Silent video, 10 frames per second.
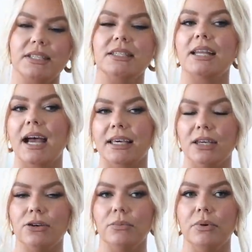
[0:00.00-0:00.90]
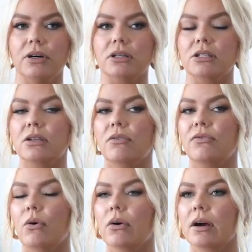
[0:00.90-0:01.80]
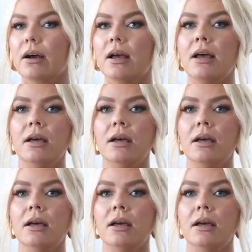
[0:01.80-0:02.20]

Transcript: stacking your books, for